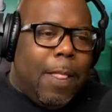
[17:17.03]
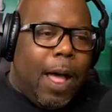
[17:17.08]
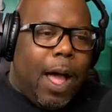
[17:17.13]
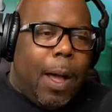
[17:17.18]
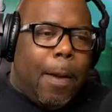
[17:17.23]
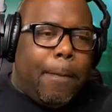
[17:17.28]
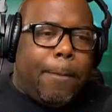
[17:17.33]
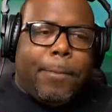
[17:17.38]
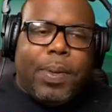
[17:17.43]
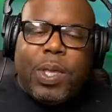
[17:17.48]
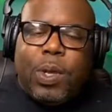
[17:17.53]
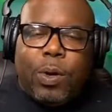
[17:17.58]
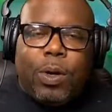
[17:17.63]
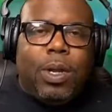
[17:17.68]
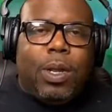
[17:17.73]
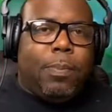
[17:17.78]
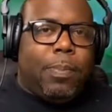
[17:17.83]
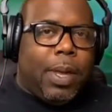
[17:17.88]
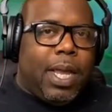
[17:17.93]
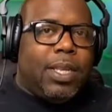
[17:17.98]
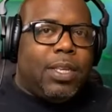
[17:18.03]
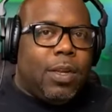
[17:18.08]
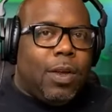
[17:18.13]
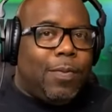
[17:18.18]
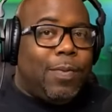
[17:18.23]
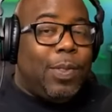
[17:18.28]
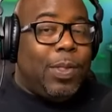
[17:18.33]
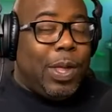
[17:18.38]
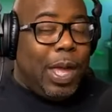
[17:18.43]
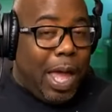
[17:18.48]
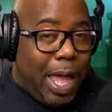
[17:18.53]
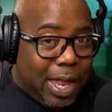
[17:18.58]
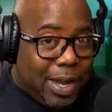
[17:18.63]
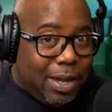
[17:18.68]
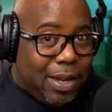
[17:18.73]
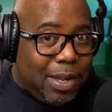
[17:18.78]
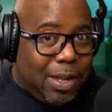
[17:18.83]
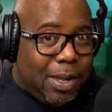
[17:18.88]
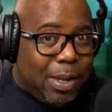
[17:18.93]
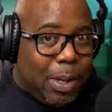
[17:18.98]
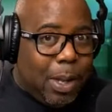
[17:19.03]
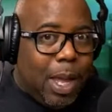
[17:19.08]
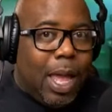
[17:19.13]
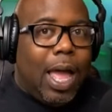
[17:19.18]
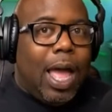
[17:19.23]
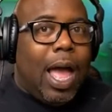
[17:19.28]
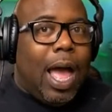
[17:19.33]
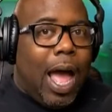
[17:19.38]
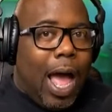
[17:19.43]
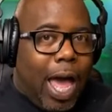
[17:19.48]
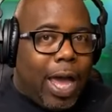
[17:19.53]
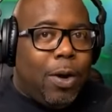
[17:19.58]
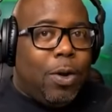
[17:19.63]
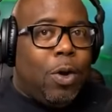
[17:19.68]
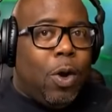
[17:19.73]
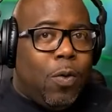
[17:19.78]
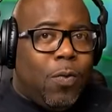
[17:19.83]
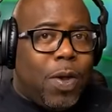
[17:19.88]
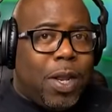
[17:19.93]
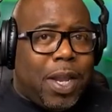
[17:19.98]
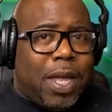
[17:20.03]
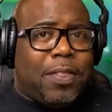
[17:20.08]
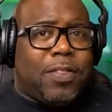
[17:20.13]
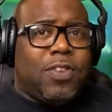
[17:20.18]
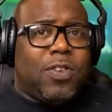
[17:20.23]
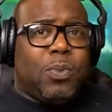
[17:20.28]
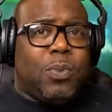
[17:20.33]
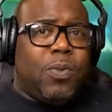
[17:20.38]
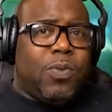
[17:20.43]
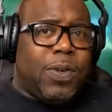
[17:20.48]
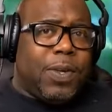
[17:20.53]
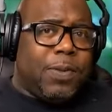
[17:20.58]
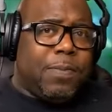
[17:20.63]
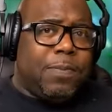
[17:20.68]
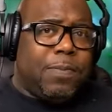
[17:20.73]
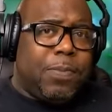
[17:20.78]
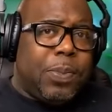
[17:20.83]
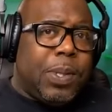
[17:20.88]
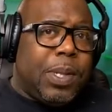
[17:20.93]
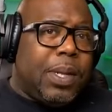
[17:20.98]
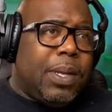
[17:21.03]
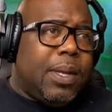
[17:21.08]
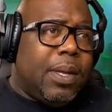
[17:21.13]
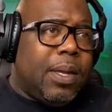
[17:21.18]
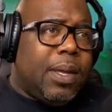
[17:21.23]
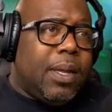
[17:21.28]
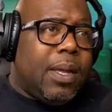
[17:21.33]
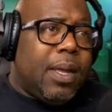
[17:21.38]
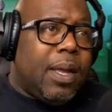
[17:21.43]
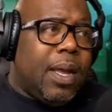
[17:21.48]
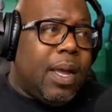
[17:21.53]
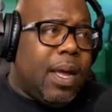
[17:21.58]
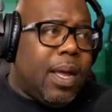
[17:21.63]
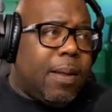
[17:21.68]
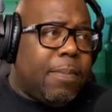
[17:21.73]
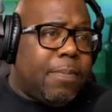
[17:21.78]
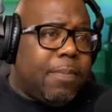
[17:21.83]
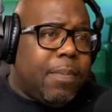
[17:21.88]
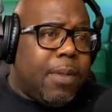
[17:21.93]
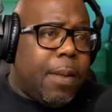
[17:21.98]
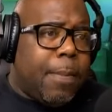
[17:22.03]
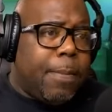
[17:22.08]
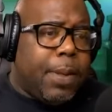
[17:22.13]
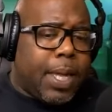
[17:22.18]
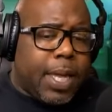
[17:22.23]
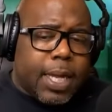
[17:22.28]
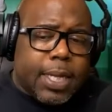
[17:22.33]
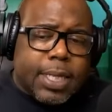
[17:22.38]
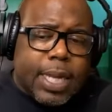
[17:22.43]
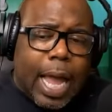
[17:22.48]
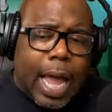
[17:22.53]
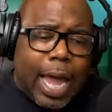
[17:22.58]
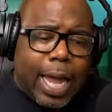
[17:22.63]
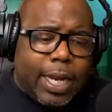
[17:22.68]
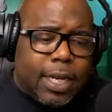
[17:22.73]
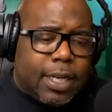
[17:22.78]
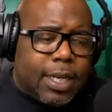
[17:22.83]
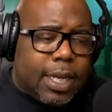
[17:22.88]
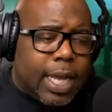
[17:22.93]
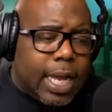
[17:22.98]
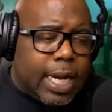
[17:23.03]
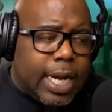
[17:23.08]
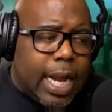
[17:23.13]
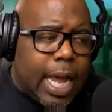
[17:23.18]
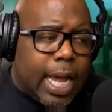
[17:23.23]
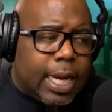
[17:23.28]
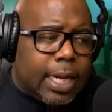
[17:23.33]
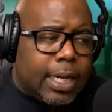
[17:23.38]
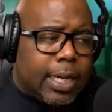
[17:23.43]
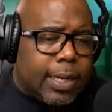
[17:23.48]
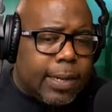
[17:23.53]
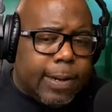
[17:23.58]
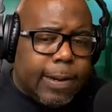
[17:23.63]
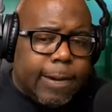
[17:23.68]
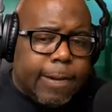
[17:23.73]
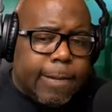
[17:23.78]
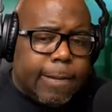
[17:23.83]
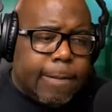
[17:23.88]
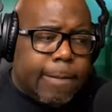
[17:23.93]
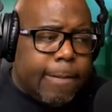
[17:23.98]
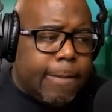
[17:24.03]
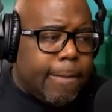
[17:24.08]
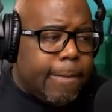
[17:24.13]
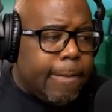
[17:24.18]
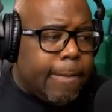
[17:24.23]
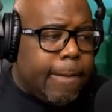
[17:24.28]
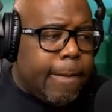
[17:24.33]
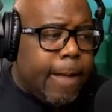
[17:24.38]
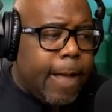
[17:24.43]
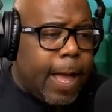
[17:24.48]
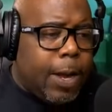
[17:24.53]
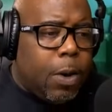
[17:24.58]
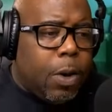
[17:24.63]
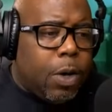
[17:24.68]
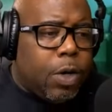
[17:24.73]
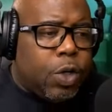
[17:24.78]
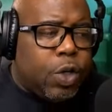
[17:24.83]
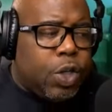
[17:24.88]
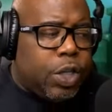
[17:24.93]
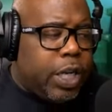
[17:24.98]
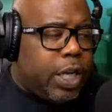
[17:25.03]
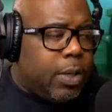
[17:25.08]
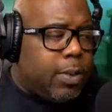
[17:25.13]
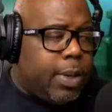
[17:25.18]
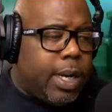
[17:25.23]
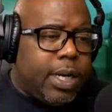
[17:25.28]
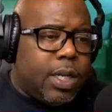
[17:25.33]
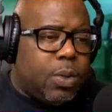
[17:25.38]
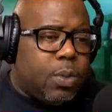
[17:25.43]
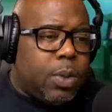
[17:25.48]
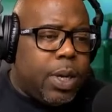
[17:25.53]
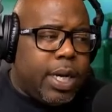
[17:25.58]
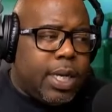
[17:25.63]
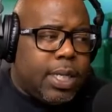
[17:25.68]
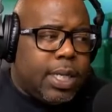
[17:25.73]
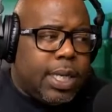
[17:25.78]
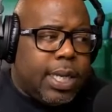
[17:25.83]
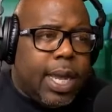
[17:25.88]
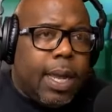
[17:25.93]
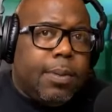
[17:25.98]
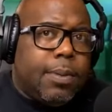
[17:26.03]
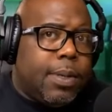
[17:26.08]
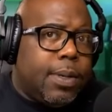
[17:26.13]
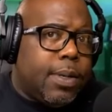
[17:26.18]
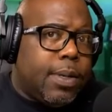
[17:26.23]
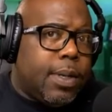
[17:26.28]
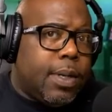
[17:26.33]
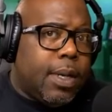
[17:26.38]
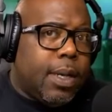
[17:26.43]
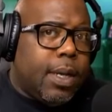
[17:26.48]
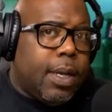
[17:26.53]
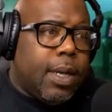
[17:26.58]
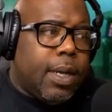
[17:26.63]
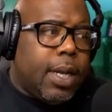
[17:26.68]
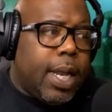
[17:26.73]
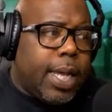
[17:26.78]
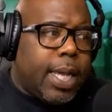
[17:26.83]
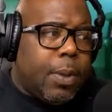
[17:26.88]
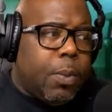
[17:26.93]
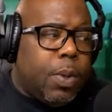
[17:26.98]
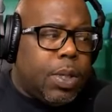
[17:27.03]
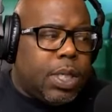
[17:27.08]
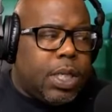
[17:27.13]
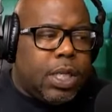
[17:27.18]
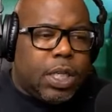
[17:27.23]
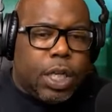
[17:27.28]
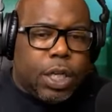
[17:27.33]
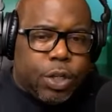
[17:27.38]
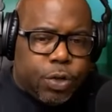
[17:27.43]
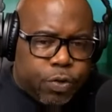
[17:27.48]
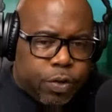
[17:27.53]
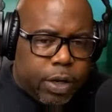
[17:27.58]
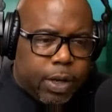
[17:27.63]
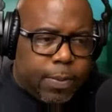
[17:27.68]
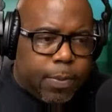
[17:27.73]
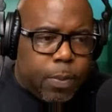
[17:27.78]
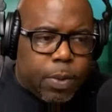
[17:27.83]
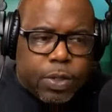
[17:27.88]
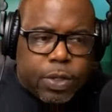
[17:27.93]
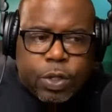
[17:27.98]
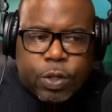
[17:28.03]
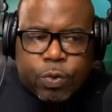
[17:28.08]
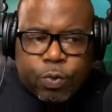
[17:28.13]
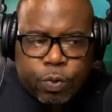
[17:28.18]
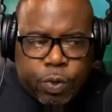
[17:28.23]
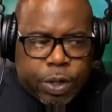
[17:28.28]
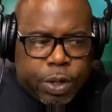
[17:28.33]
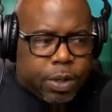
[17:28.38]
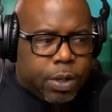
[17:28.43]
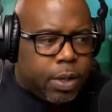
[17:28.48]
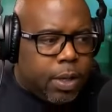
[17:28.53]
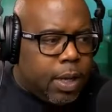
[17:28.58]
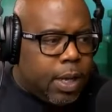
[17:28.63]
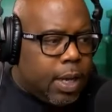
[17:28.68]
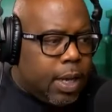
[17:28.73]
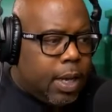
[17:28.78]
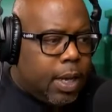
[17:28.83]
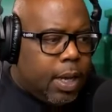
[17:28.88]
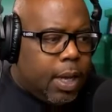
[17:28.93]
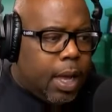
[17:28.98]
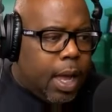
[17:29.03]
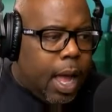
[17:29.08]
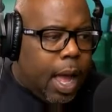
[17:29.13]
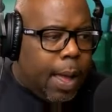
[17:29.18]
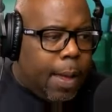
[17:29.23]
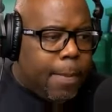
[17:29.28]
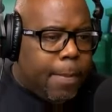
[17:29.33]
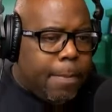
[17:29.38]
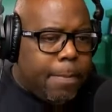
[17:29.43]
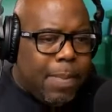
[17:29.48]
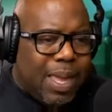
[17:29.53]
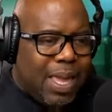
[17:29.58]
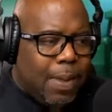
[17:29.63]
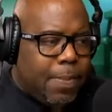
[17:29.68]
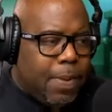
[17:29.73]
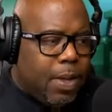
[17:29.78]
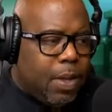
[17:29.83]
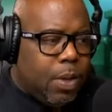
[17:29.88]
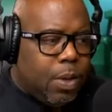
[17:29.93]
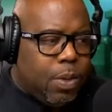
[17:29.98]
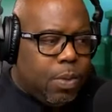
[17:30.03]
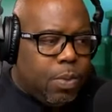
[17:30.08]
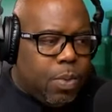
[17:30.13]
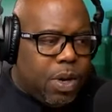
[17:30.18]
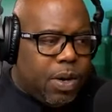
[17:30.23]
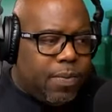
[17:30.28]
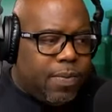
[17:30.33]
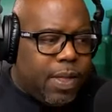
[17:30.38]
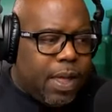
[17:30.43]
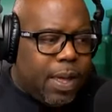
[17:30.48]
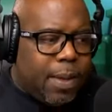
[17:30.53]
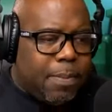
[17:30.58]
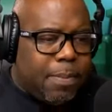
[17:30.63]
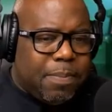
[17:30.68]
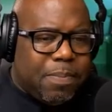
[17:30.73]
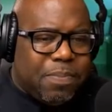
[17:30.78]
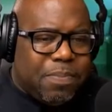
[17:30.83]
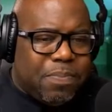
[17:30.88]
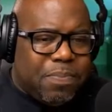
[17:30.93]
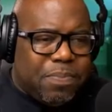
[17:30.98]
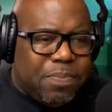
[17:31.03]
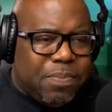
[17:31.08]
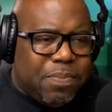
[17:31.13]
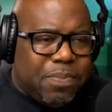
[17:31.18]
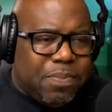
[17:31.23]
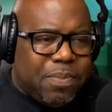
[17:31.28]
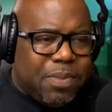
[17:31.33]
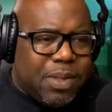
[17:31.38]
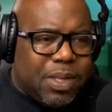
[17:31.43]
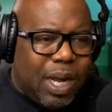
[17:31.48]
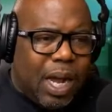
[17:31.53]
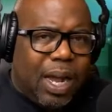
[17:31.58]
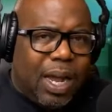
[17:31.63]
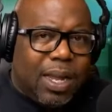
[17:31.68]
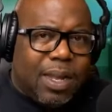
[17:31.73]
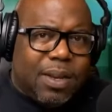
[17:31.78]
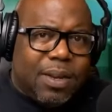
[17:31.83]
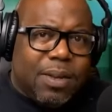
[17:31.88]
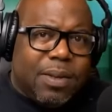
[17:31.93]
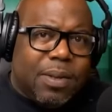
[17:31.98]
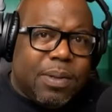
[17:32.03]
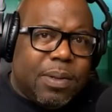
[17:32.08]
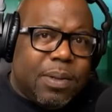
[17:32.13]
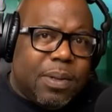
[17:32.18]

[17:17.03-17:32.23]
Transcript: uh, purely based off of the ending, I don't know if I like this movie. Um, because I cannot, I don't understand what that is, what I just encountered. Like, was this a dream? Was this real? Uh, maybe one of them died,